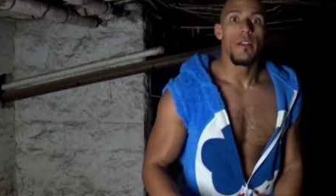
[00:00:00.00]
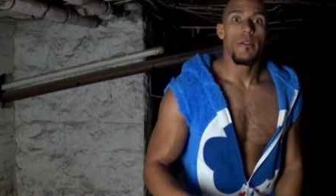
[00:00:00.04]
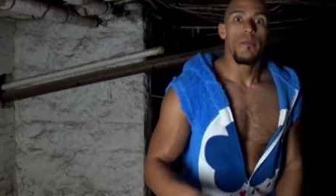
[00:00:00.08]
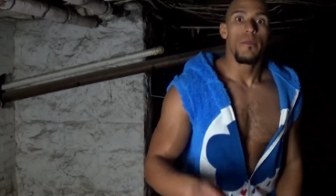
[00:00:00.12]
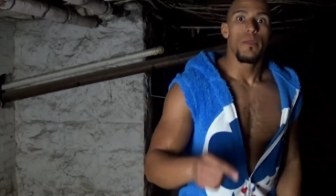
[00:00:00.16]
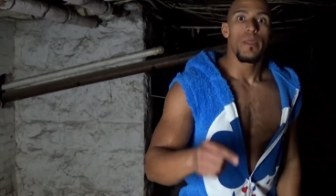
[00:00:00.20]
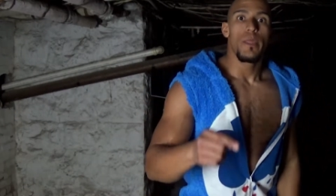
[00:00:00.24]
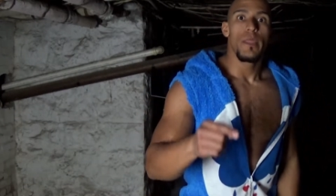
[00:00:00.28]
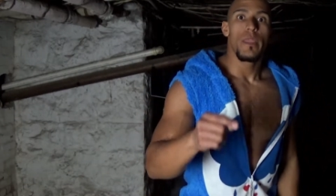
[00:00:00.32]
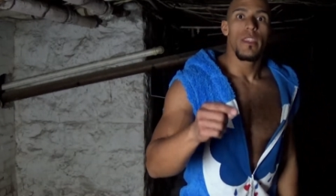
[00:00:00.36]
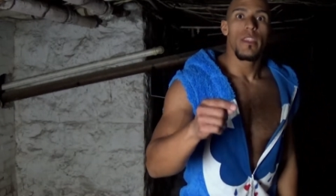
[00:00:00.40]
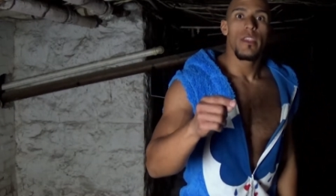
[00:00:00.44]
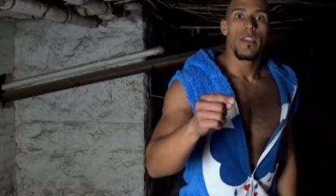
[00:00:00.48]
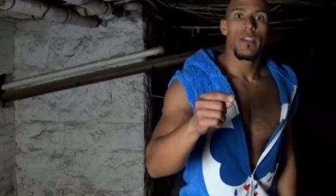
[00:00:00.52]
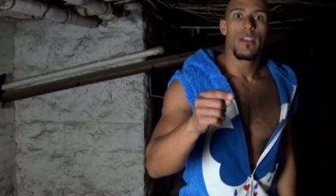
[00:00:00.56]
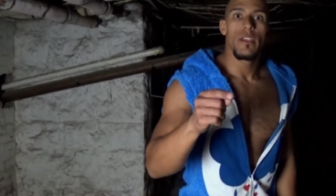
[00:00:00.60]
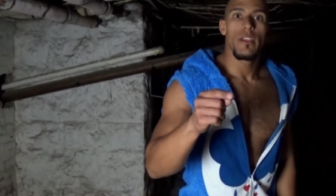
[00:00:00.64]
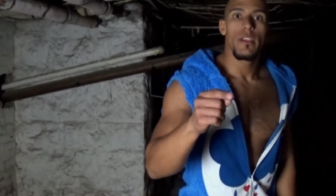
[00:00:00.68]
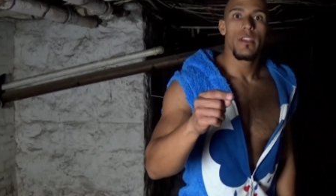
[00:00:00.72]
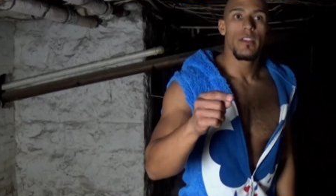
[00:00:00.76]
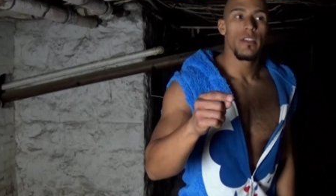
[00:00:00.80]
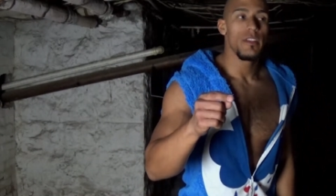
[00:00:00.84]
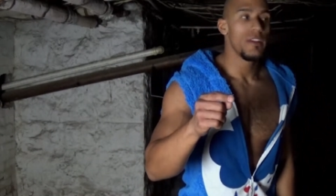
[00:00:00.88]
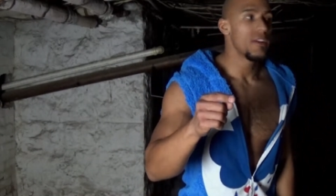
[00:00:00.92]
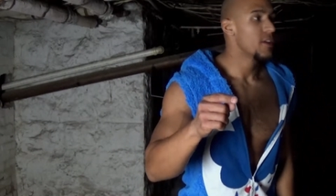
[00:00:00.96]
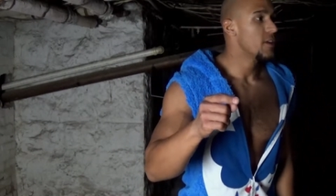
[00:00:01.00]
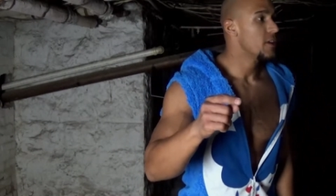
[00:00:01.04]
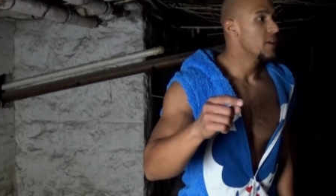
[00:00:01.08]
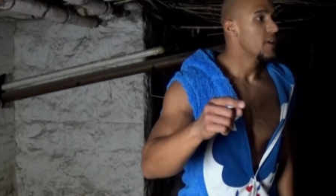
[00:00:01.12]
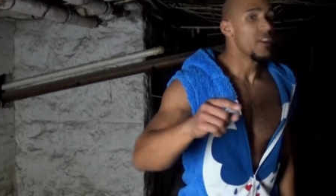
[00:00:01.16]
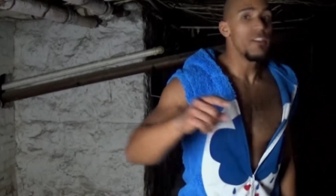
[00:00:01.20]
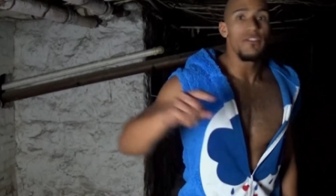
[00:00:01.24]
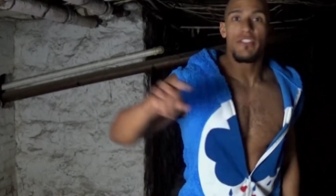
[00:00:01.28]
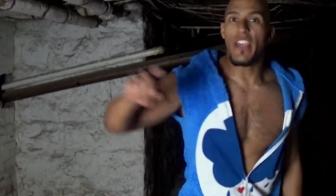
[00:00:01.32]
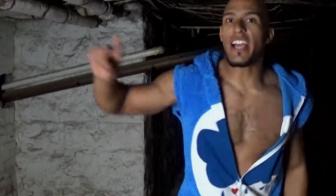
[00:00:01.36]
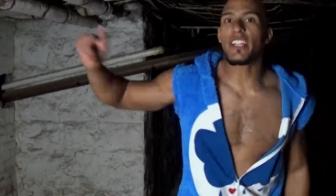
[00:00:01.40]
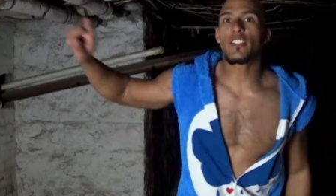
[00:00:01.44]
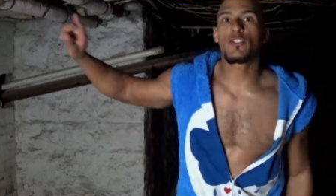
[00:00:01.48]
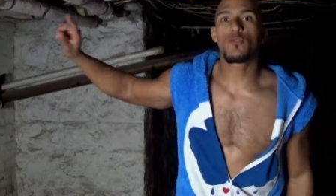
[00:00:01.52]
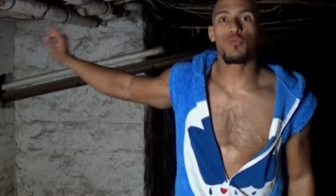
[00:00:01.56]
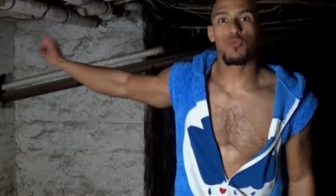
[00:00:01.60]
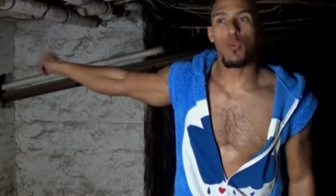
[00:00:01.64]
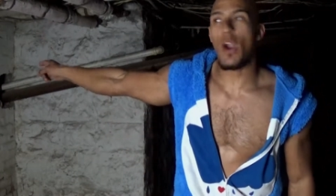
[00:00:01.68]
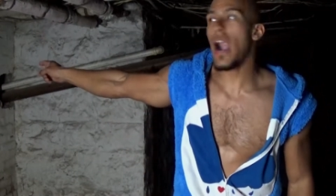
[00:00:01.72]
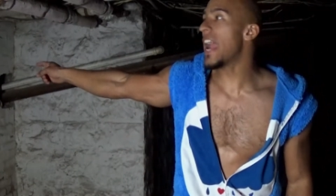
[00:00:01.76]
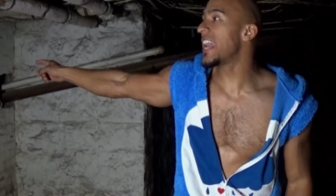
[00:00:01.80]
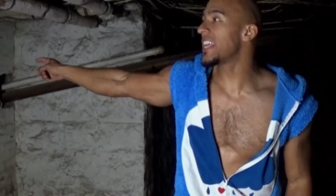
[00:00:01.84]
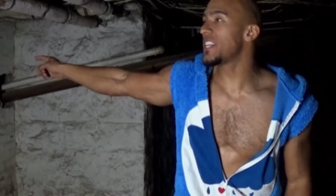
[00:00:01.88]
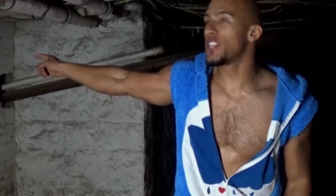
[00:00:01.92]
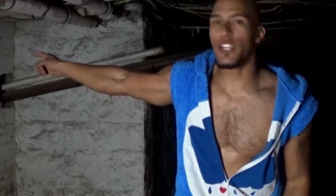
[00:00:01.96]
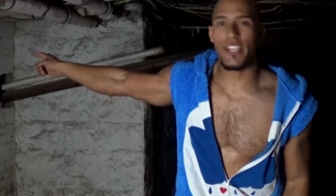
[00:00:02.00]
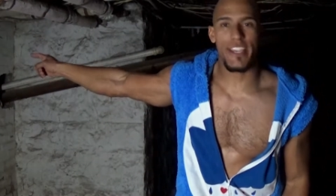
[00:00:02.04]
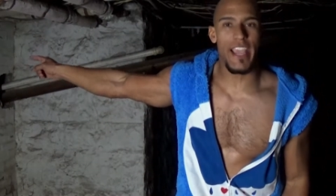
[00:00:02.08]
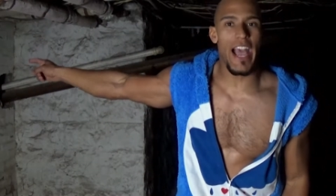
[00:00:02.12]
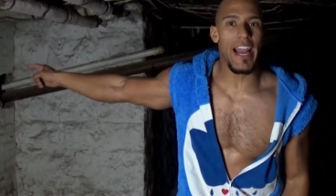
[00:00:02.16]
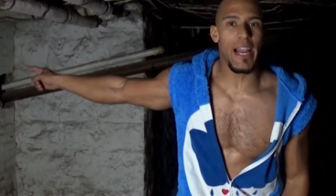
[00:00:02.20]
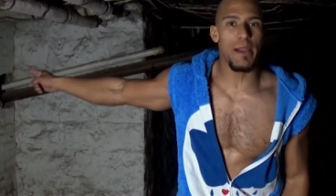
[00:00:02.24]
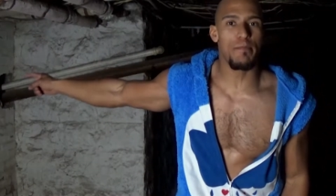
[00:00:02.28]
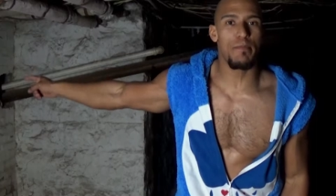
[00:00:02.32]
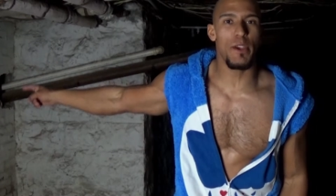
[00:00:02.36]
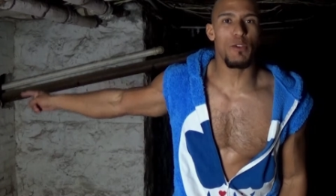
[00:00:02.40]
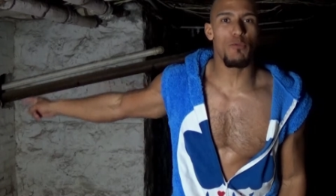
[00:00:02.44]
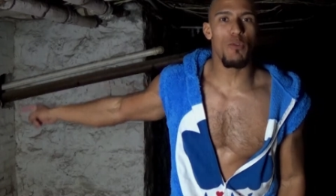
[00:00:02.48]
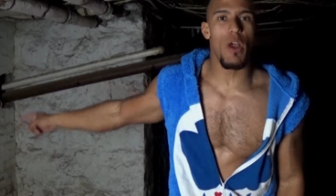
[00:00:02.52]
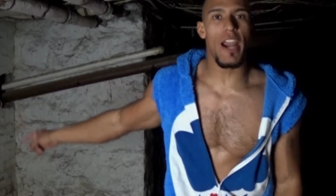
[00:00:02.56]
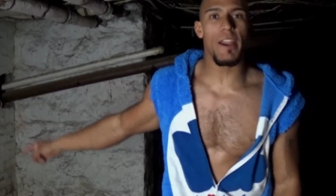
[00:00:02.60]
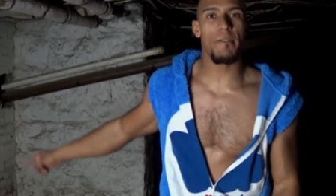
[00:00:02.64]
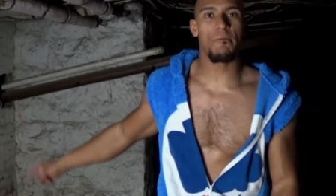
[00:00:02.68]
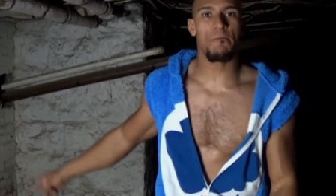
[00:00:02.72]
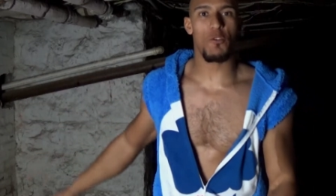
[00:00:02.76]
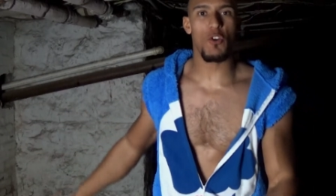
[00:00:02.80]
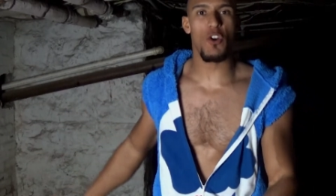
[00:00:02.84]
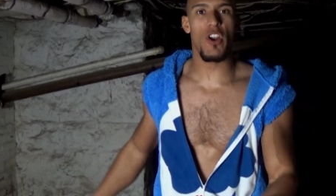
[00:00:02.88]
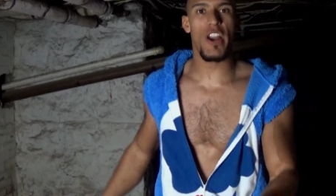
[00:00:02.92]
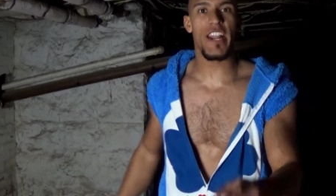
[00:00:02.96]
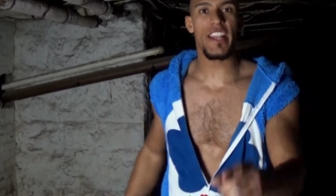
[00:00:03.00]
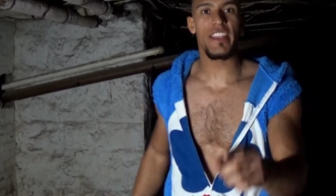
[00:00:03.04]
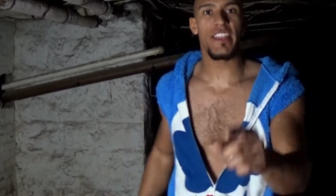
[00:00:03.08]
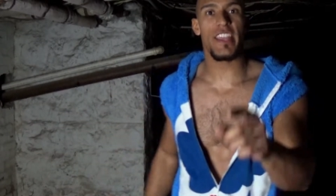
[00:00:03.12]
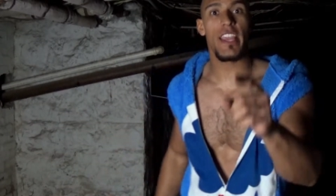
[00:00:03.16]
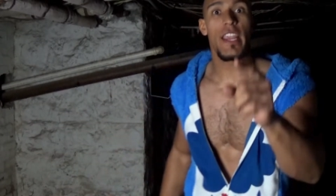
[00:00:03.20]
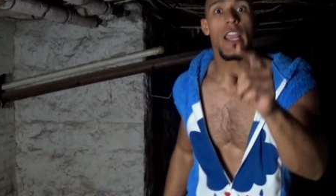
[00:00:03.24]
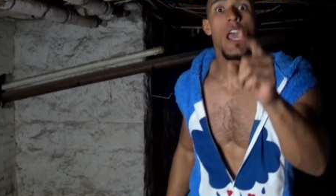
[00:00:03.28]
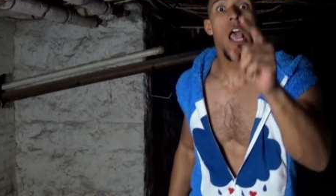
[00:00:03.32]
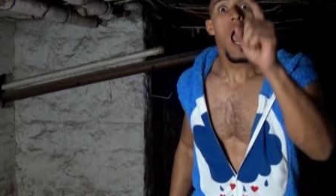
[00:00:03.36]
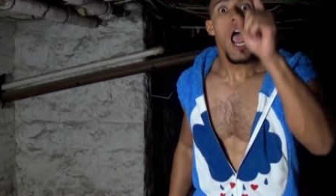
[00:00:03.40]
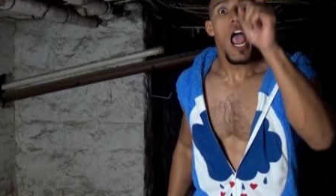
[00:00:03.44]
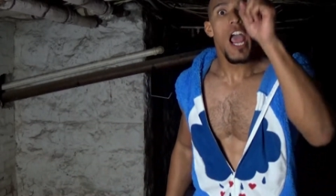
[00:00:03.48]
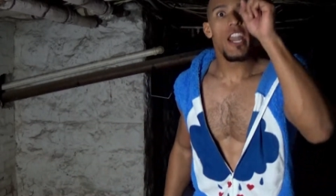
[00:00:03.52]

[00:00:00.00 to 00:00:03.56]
Gotta be ready for anything. Pal. That's right, you gotta be ready for anything.